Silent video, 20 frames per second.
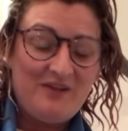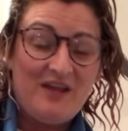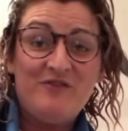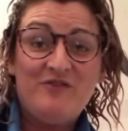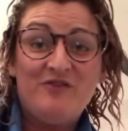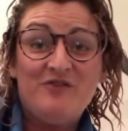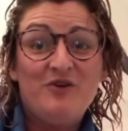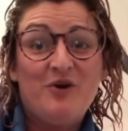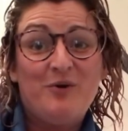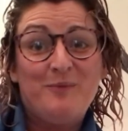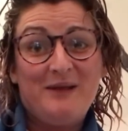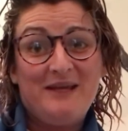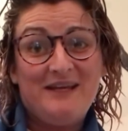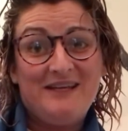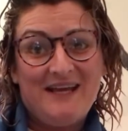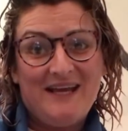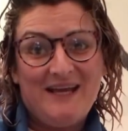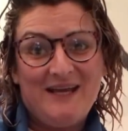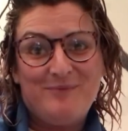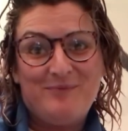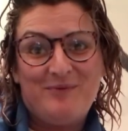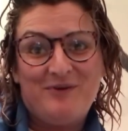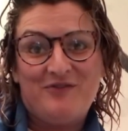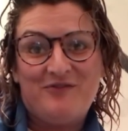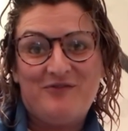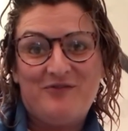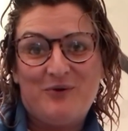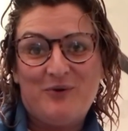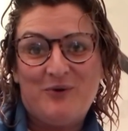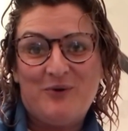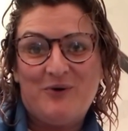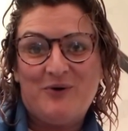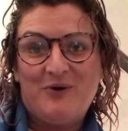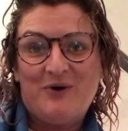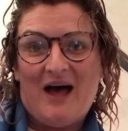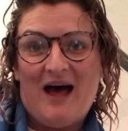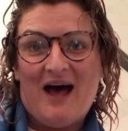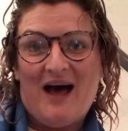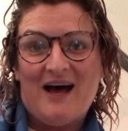If you've not been here before,